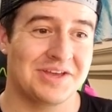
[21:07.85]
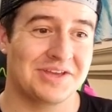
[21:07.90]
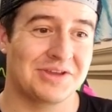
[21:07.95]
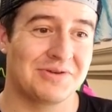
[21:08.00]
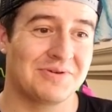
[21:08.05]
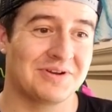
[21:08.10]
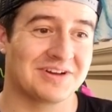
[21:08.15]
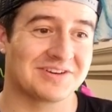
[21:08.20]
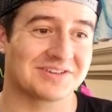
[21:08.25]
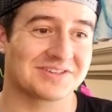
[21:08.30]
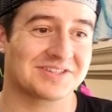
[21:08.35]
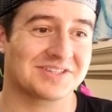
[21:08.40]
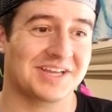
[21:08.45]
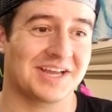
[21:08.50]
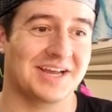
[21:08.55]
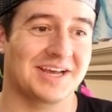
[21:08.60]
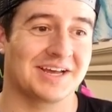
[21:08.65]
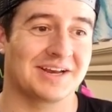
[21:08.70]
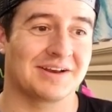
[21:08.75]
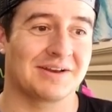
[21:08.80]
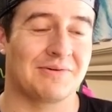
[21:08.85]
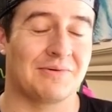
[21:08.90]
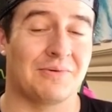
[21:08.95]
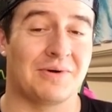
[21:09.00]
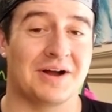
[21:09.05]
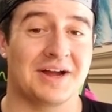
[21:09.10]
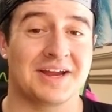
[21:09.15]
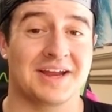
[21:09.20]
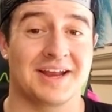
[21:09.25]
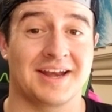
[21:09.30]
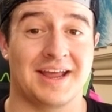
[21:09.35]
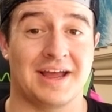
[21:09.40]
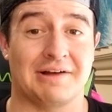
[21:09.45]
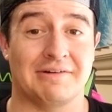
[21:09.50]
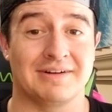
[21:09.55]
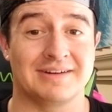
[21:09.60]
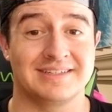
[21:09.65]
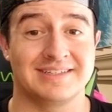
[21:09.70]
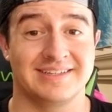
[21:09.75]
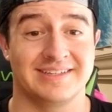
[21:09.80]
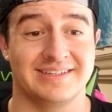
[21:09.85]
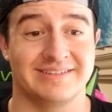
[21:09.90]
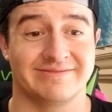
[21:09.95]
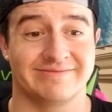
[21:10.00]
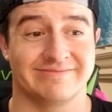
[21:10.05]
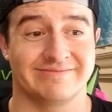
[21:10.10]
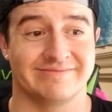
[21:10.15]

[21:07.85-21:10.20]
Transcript: you would understand why and how I did it.